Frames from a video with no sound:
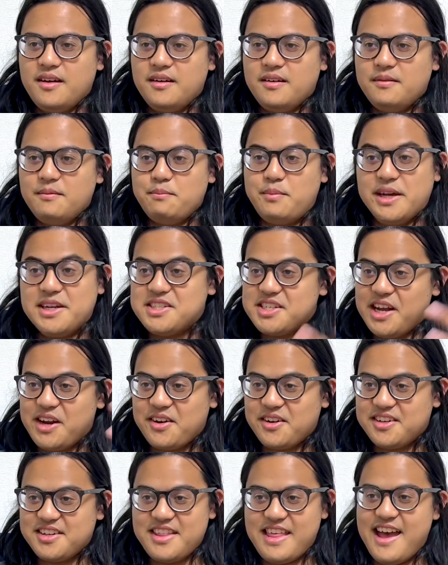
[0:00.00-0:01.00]
Big shout
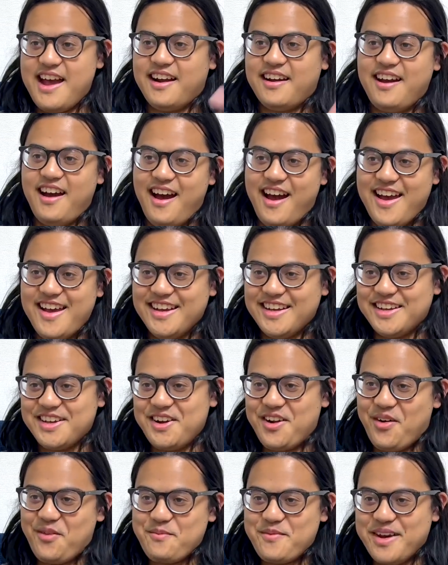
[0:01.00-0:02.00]
out to that guy, you
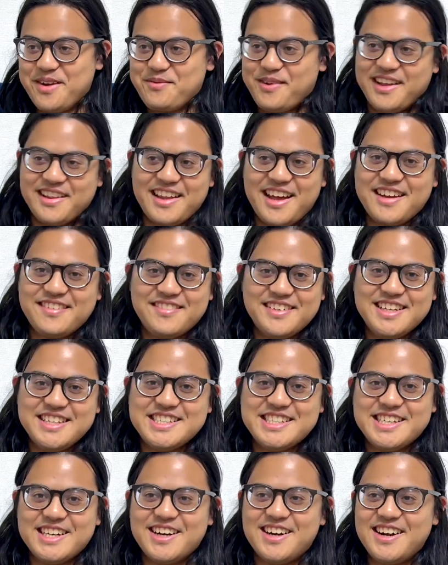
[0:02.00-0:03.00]
know, made my life
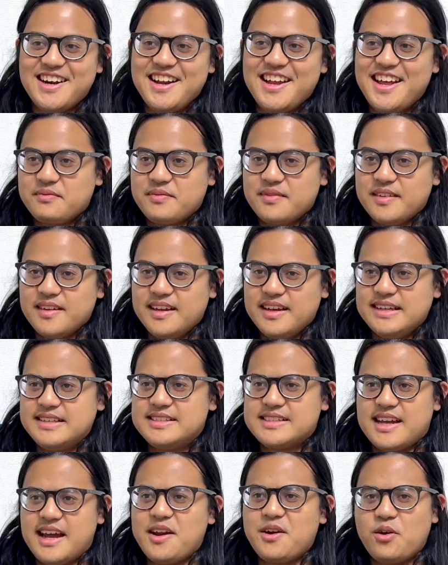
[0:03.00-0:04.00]
easier. It's
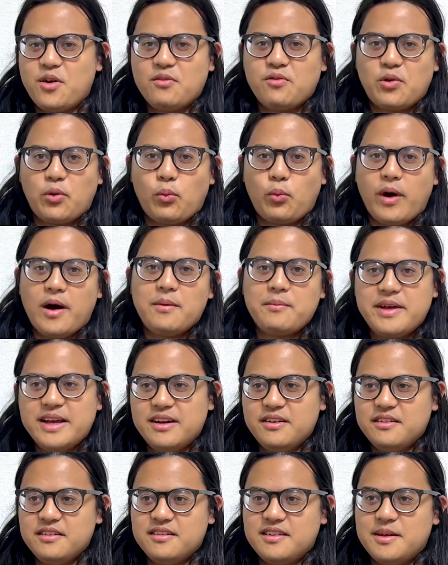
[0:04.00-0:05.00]
kind of overwhelming,
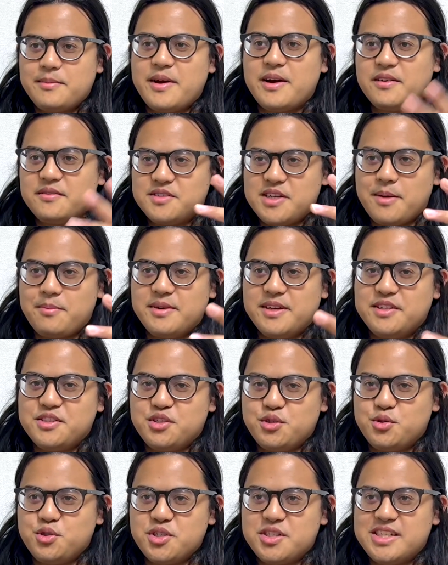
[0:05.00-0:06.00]
the amount of Japanese
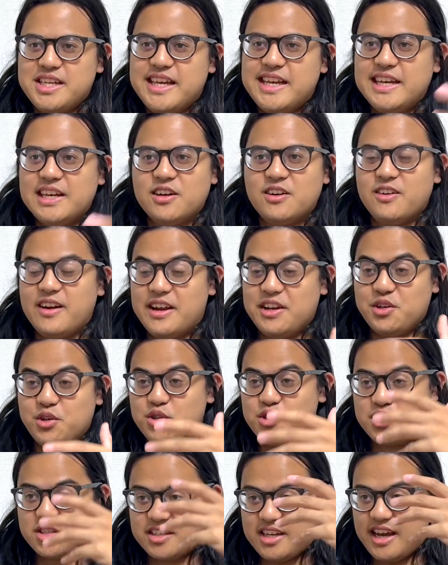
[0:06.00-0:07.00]
you just hear, and you're
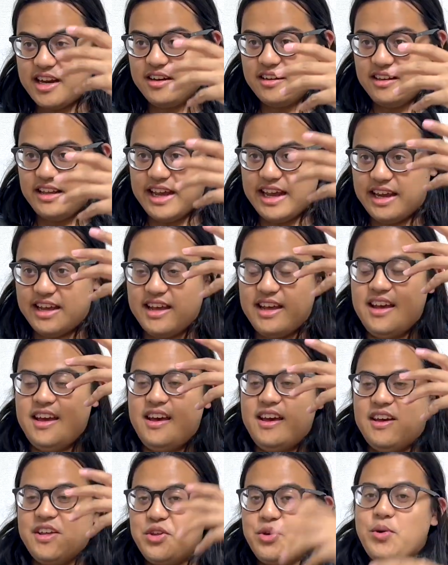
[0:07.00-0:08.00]
just kind of like,
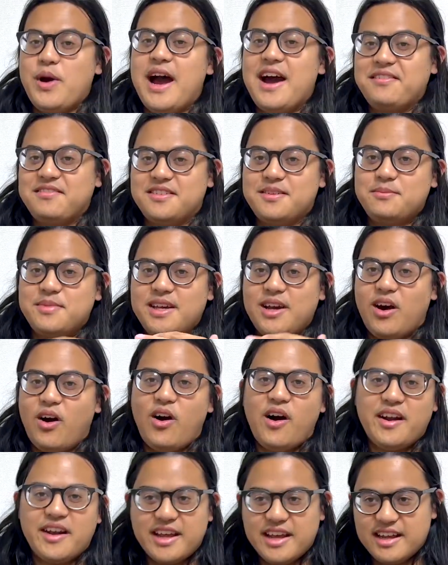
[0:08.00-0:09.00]
you have to be
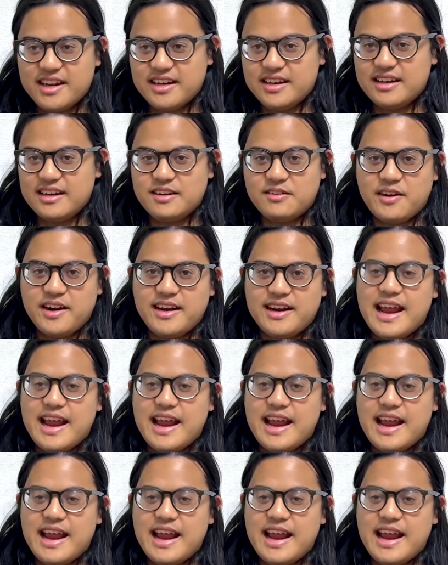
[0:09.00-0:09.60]
on it, right?